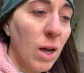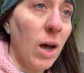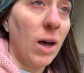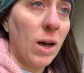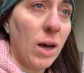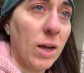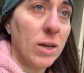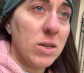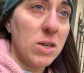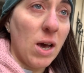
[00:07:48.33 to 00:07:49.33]

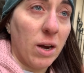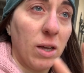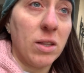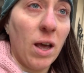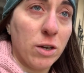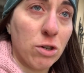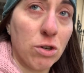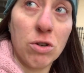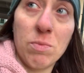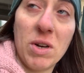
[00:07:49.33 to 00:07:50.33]
and the architecture
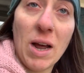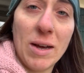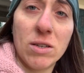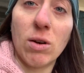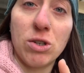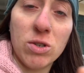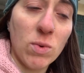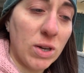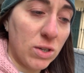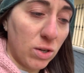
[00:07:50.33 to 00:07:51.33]
should be nice, so I just
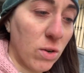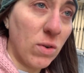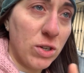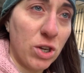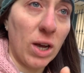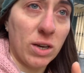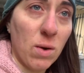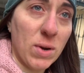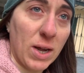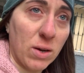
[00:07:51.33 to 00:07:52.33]
want to go and check that
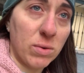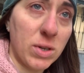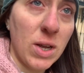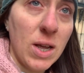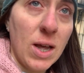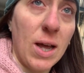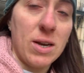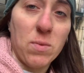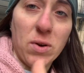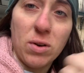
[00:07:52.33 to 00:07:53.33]
one out, and
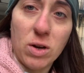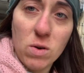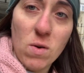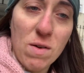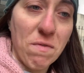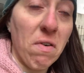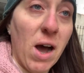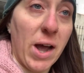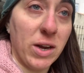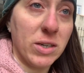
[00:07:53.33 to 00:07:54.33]
then we're gonna go and
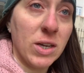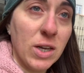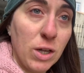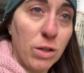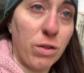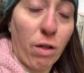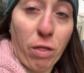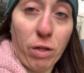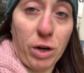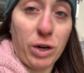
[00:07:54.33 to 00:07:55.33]
find the
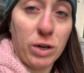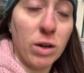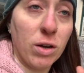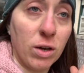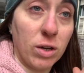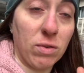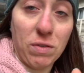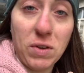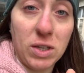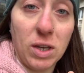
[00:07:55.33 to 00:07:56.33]
third
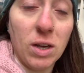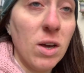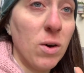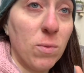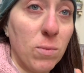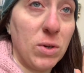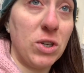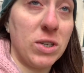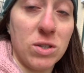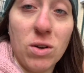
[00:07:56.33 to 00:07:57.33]
graffiti, which
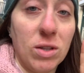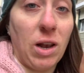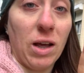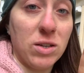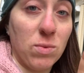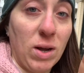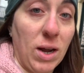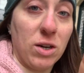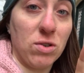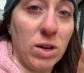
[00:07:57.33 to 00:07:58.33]
is not the last one
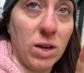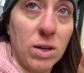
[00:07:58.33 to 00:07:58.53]
actually.